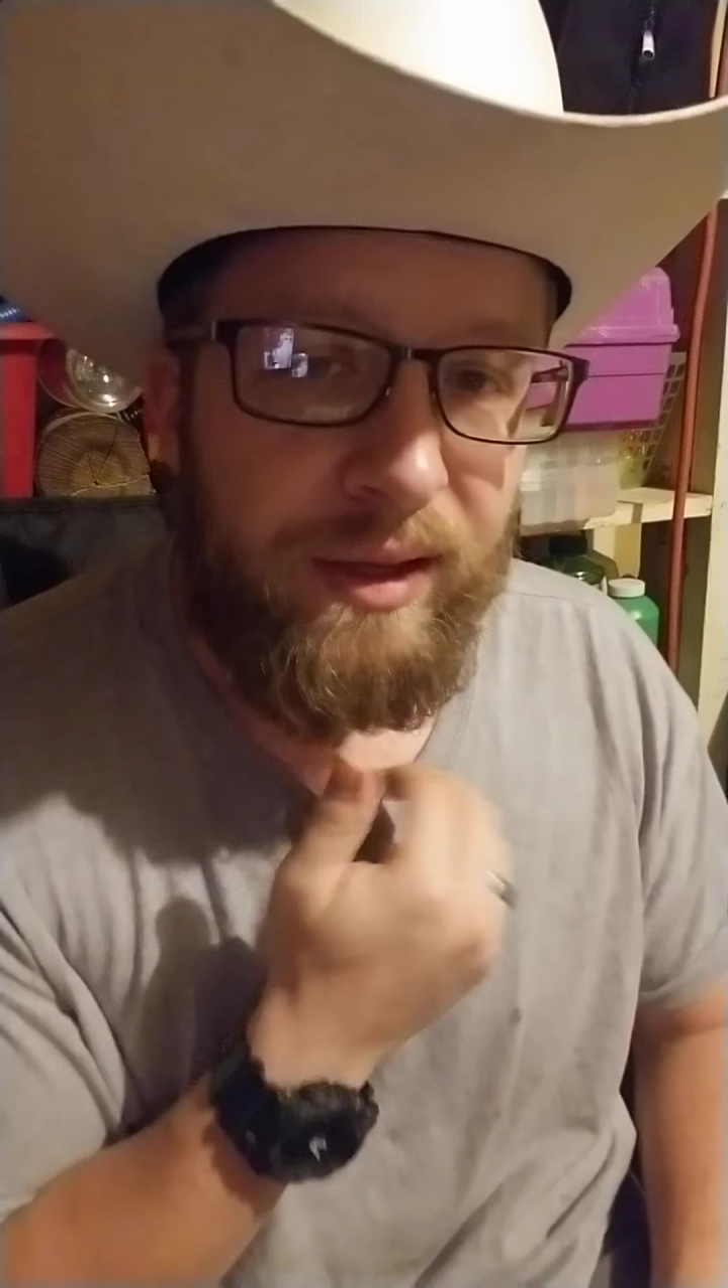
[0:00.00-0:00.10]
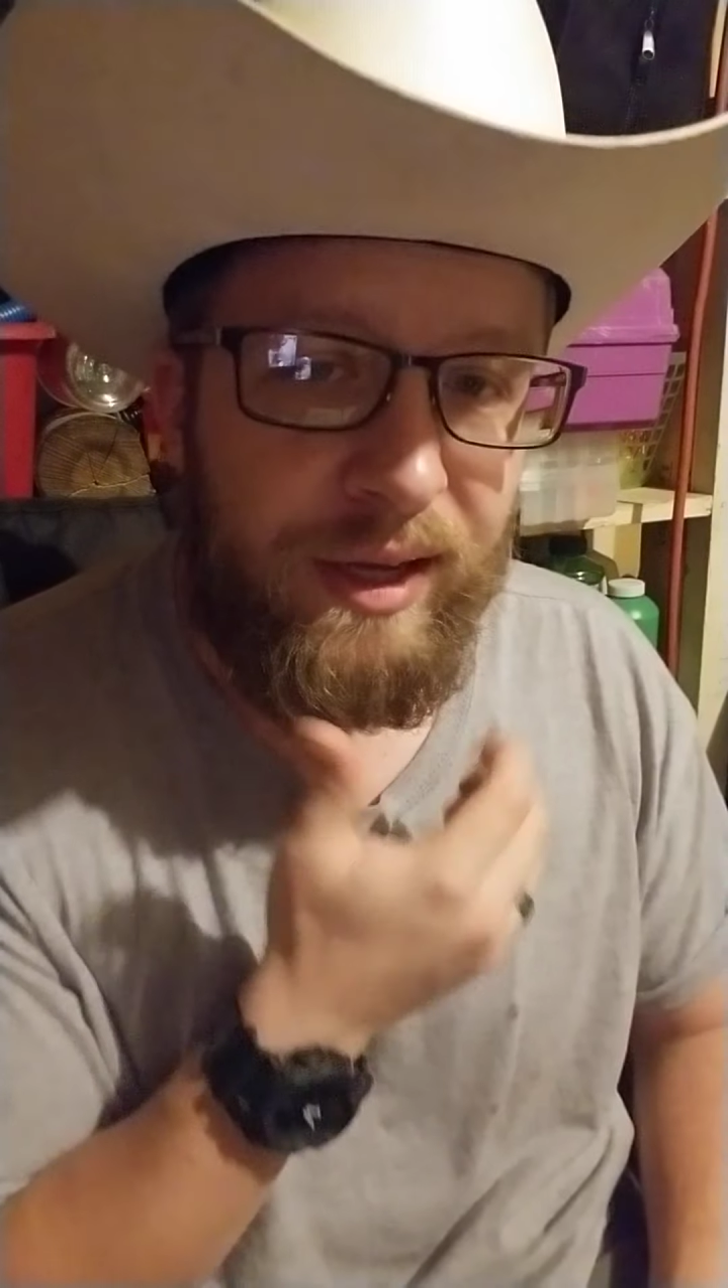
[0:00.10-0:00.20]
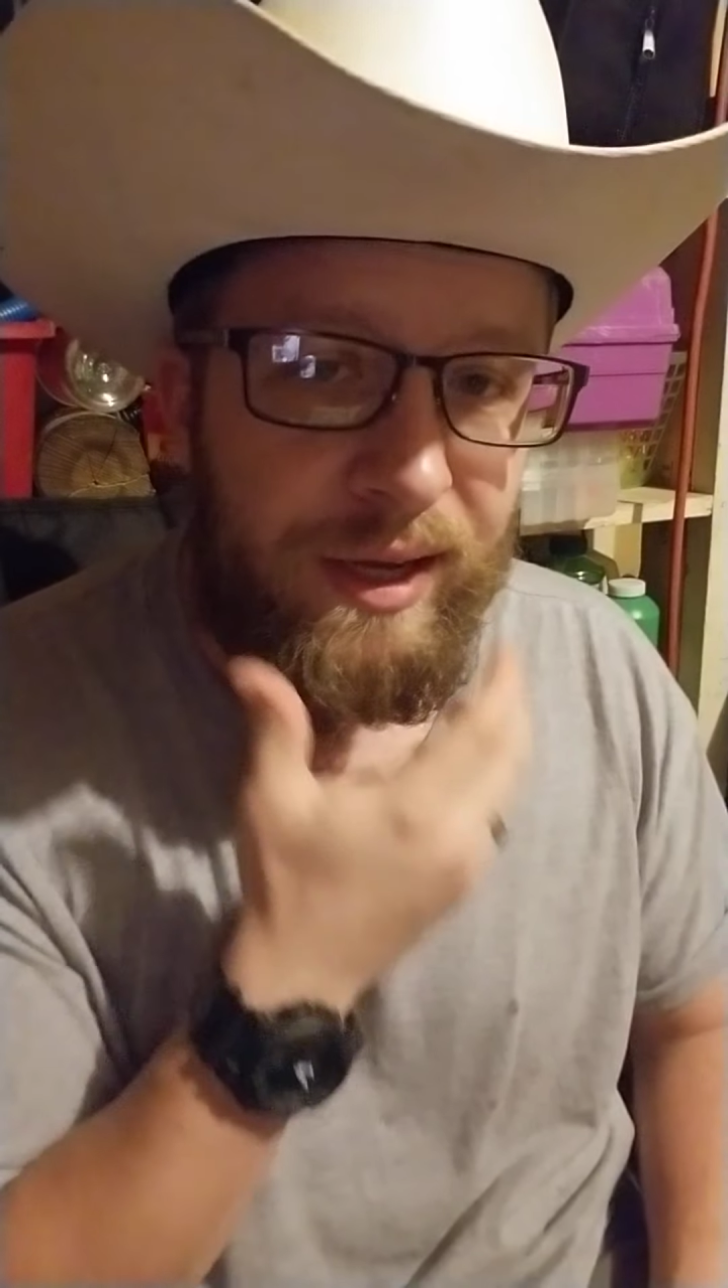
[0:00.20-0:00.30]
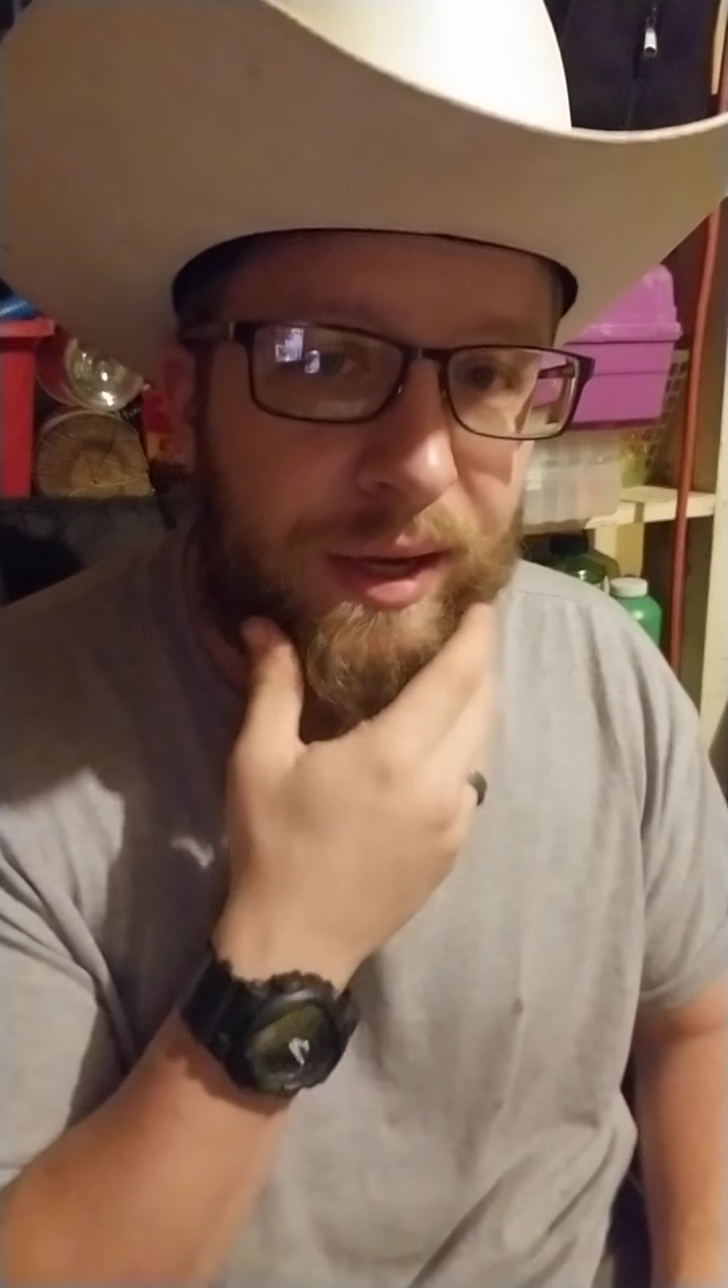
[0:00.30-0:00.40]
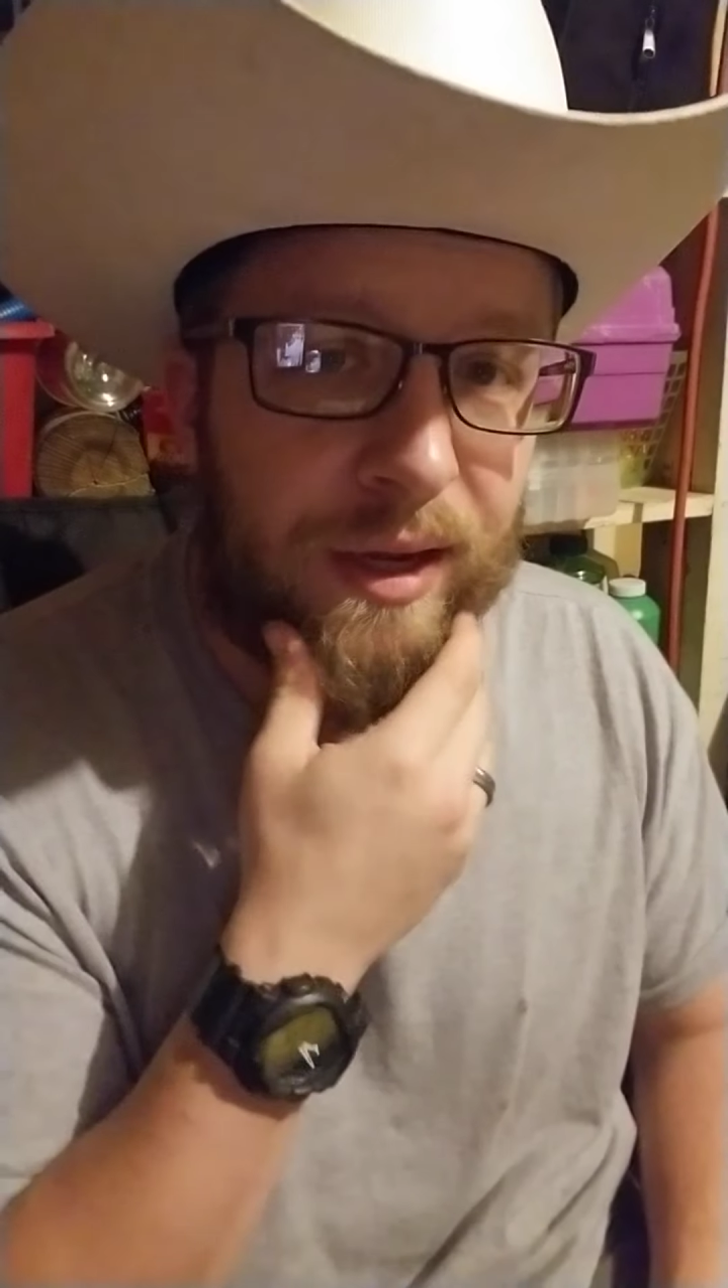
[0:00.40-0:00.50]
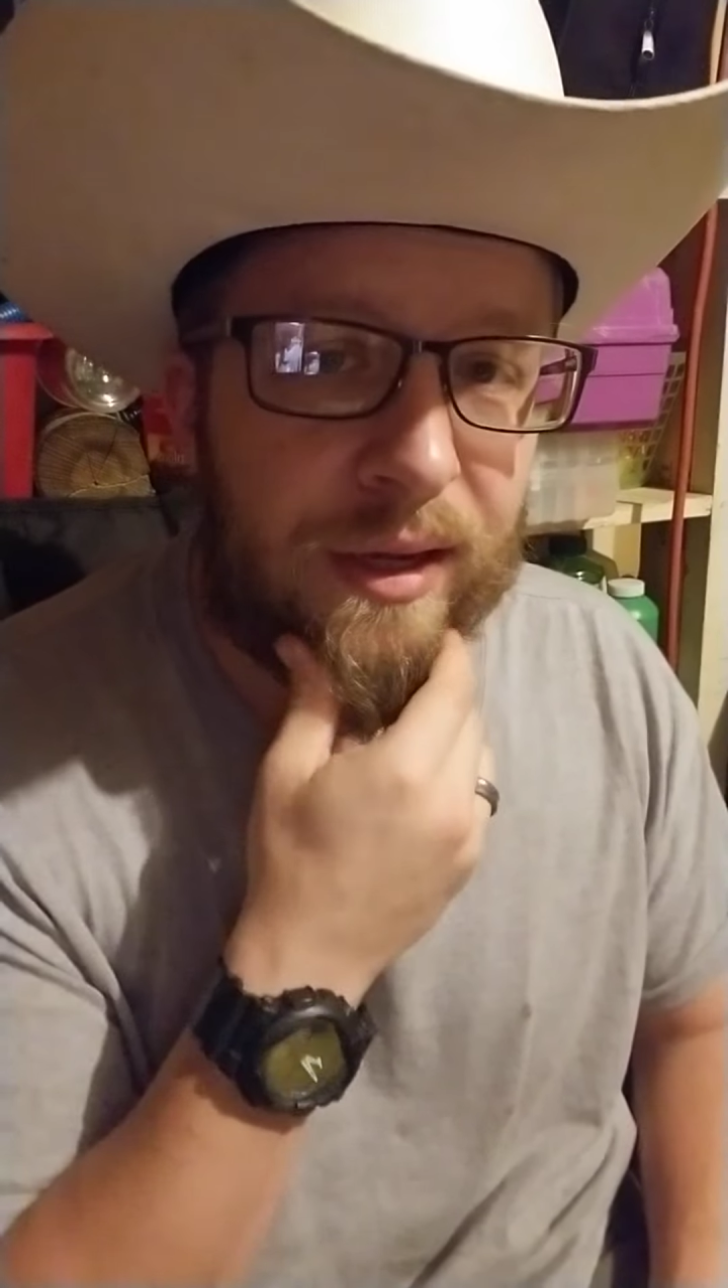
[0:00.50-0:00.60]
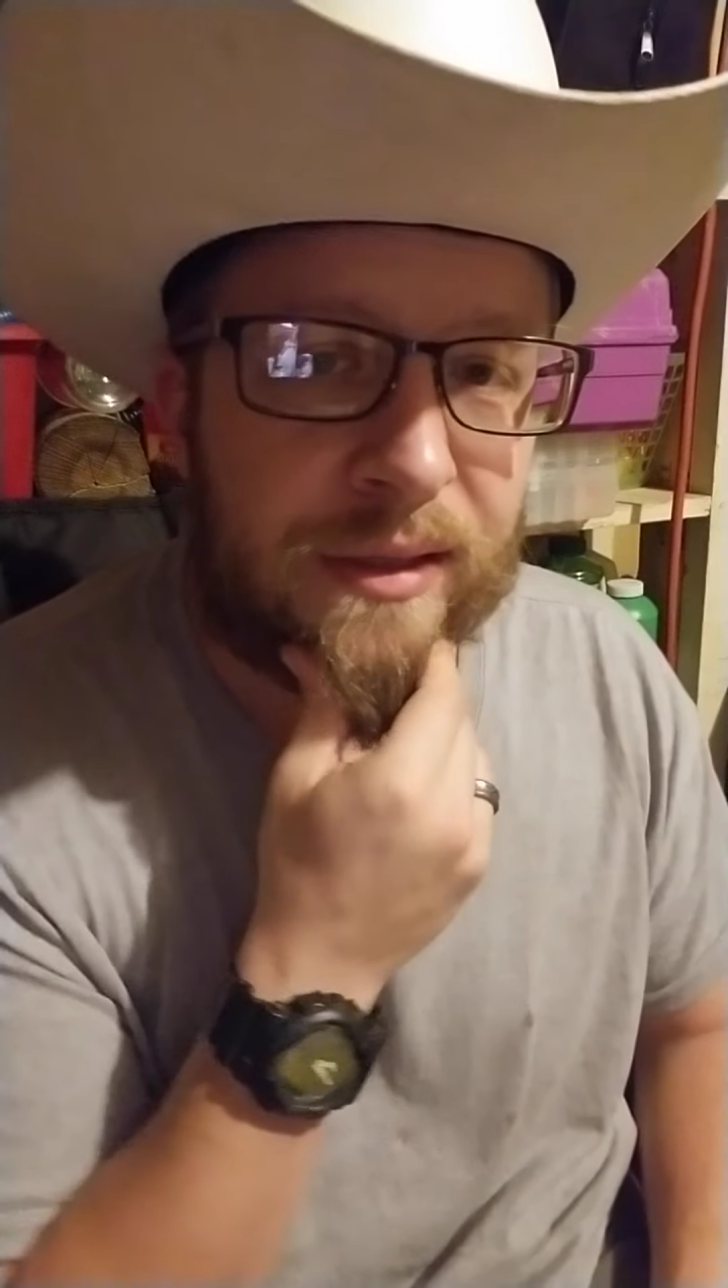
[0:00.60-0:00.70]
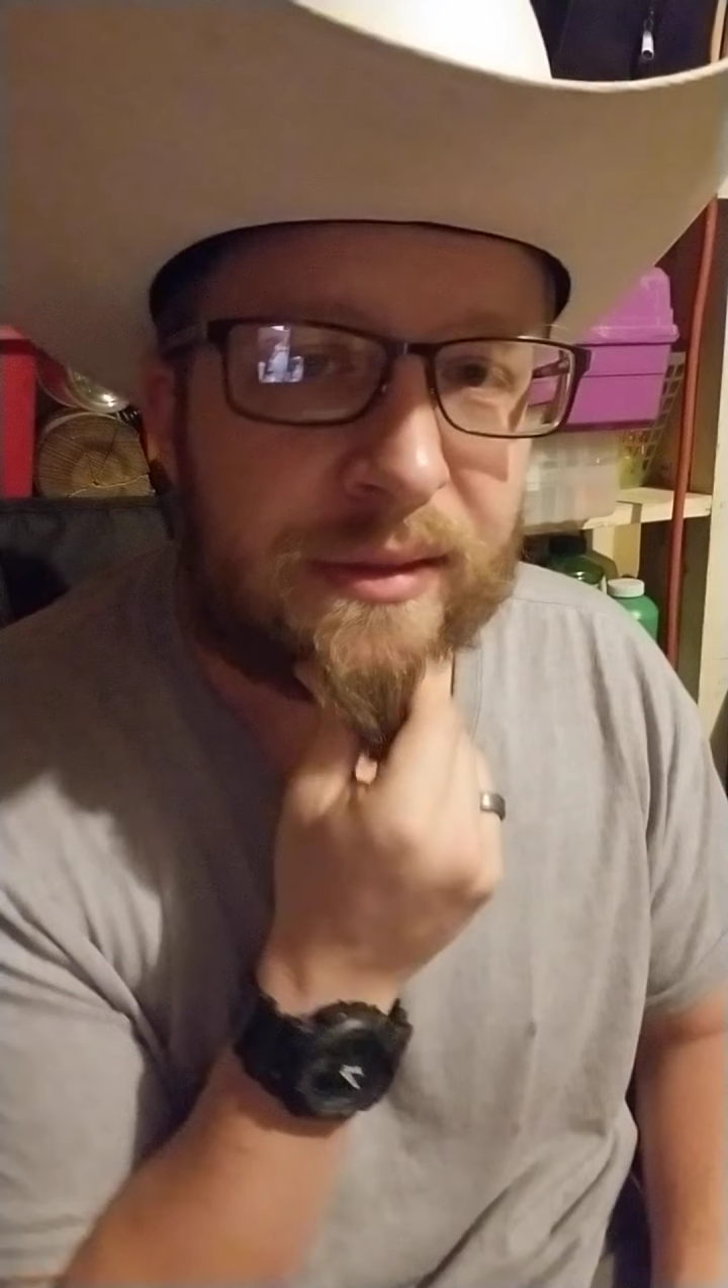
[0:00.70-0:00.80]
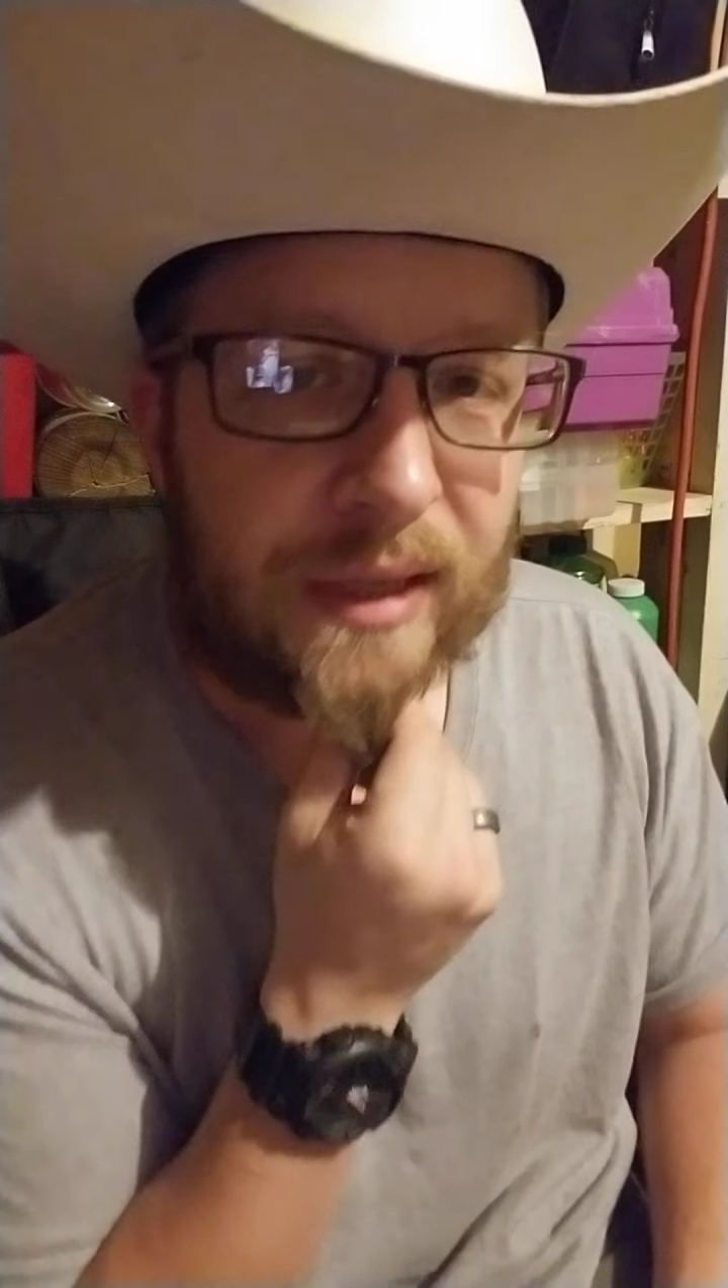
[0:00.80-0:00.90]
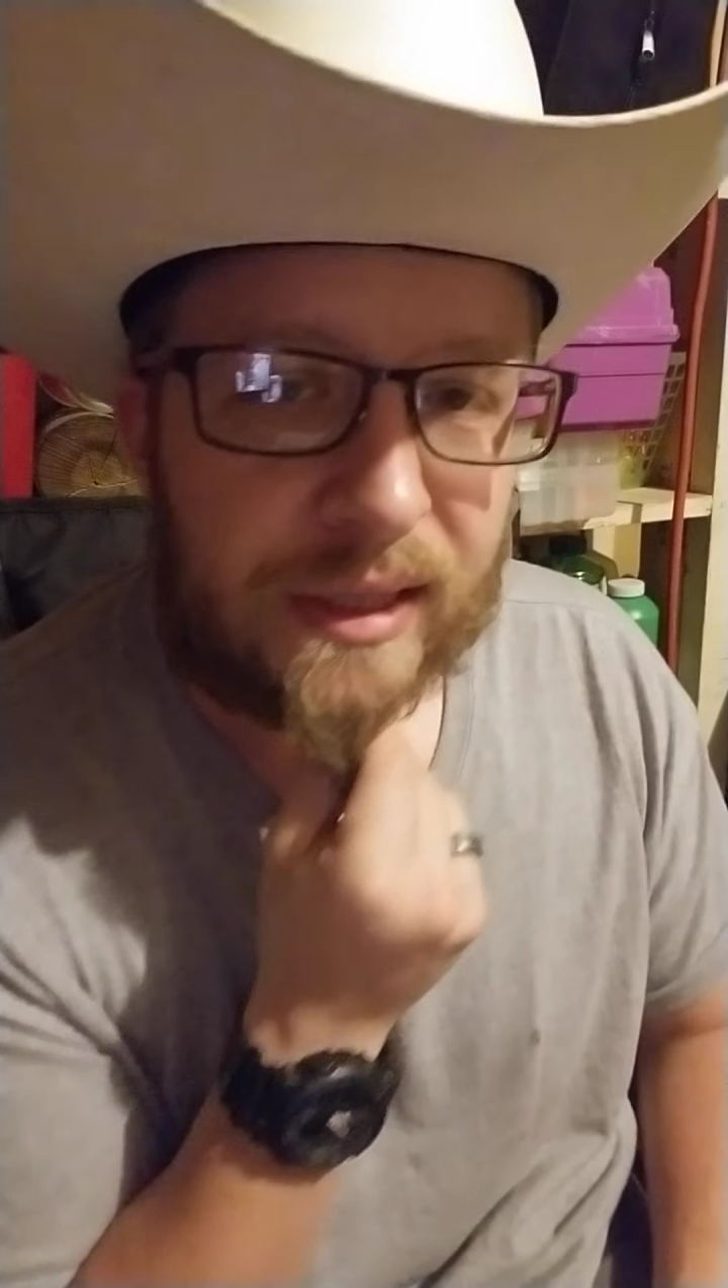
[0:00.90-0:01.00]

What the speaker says: I